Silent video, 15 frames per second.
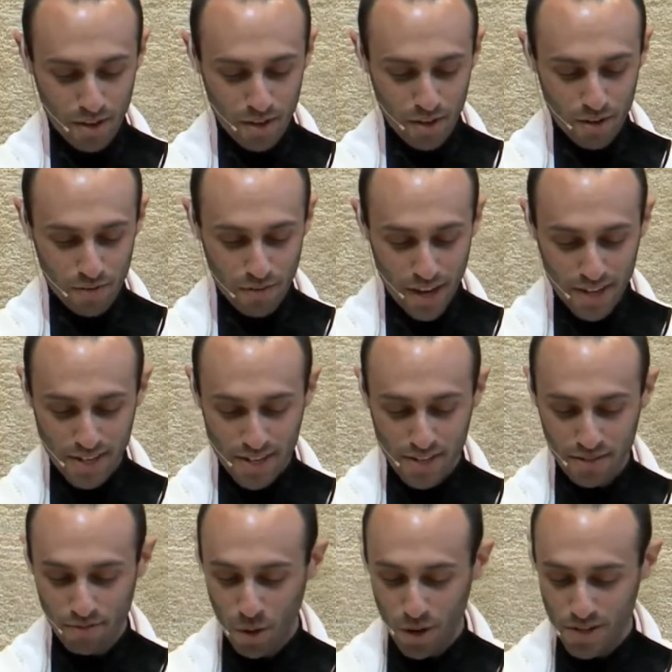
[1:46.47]
Faces and
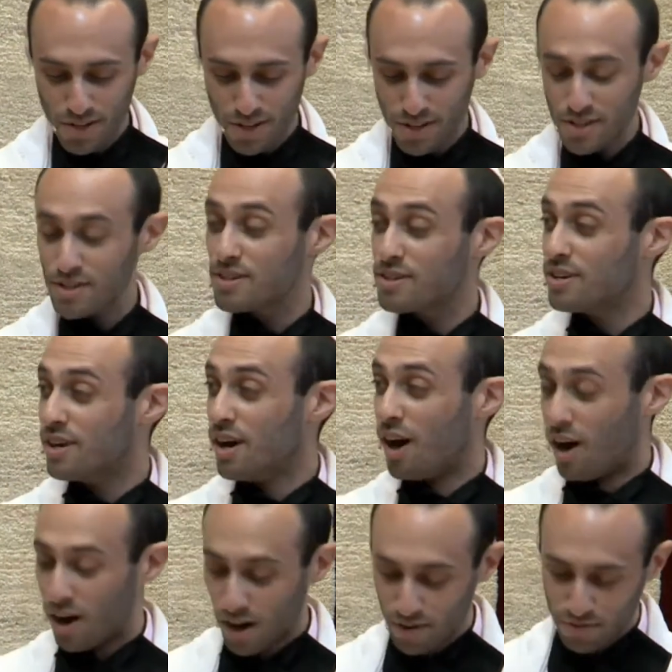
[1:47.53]
voices
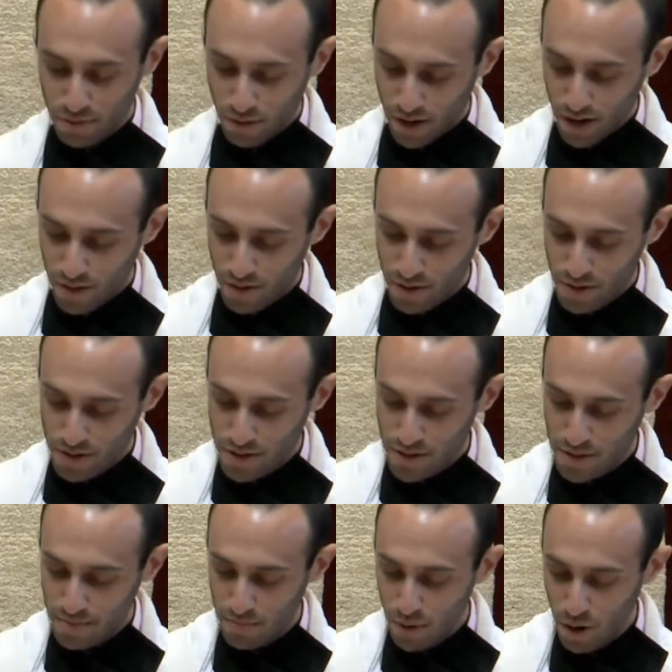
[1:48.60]
are, for others, the
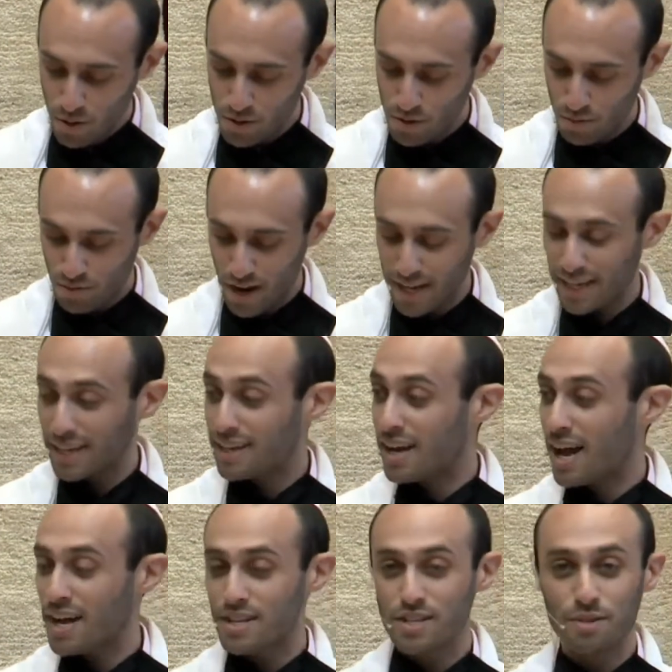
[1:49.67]
most
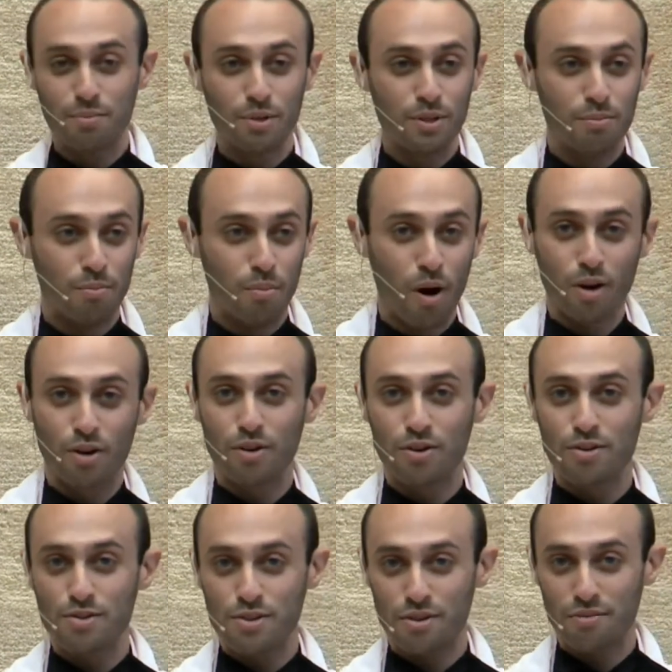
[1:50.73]
recognizable
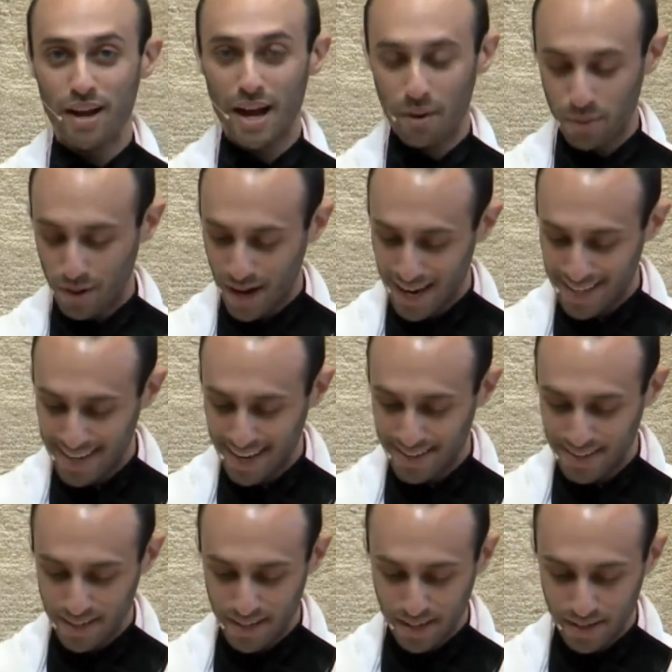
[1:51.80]
markers of our
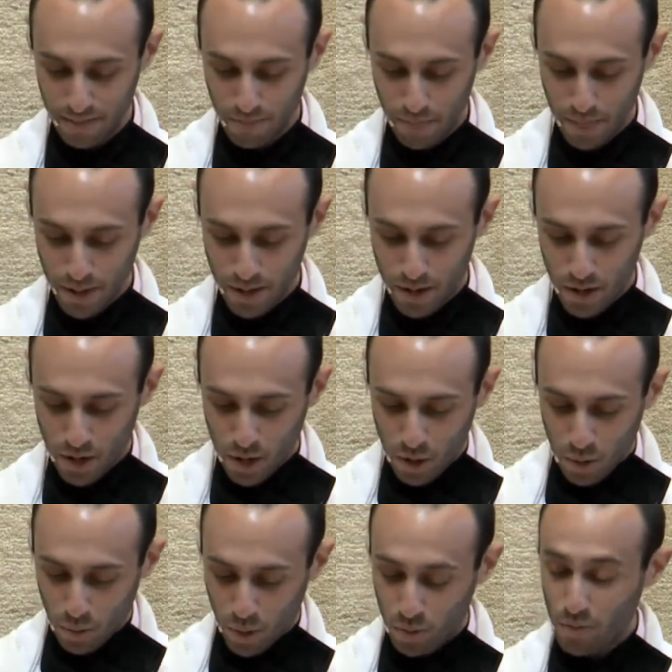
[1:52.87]
identity.
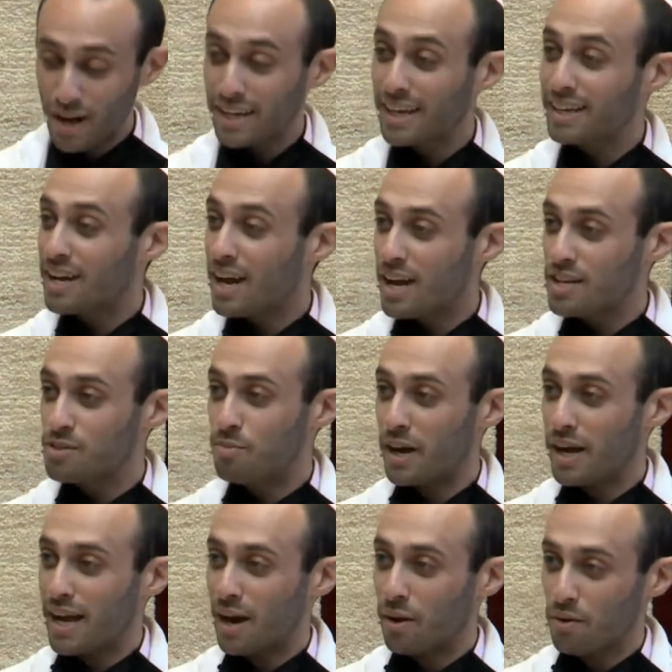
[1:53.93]
We're recognized
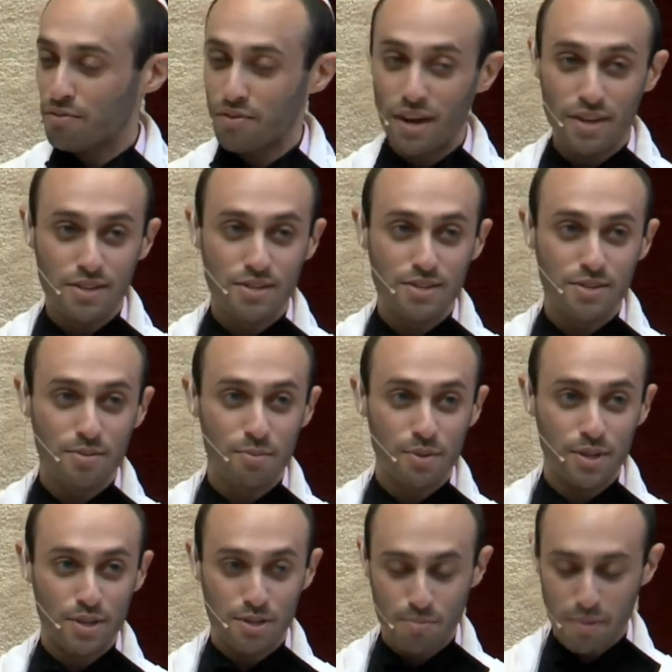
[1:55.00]
by our face with
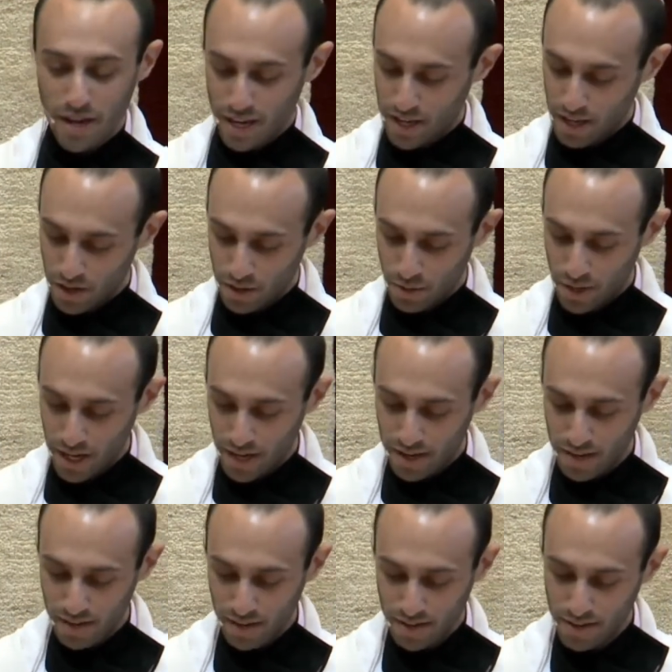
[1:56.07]
its many unique
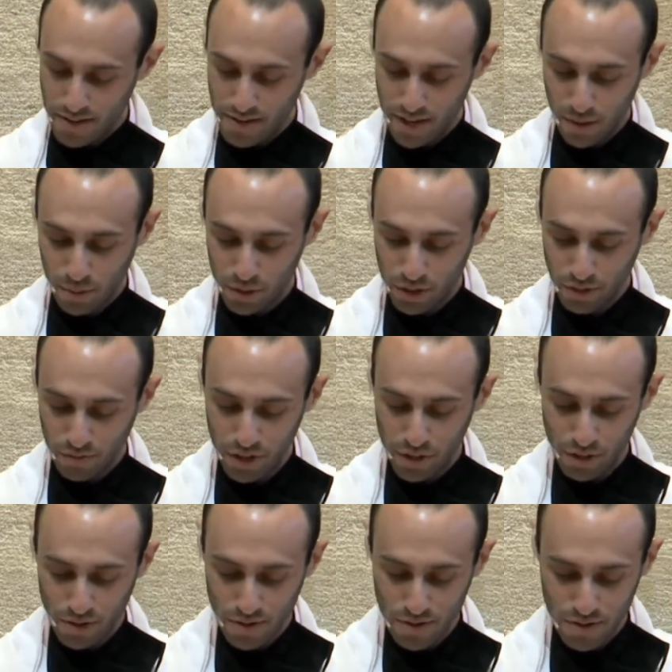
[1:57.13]
and distinguishing
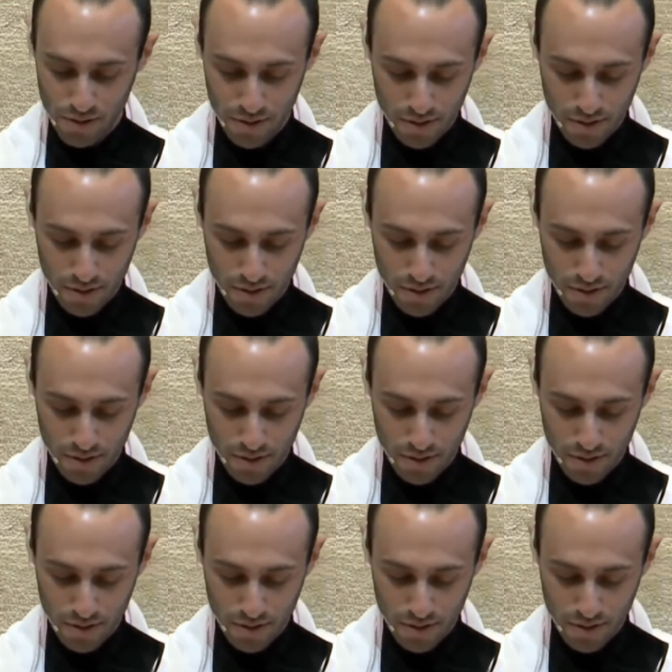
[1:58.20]
features.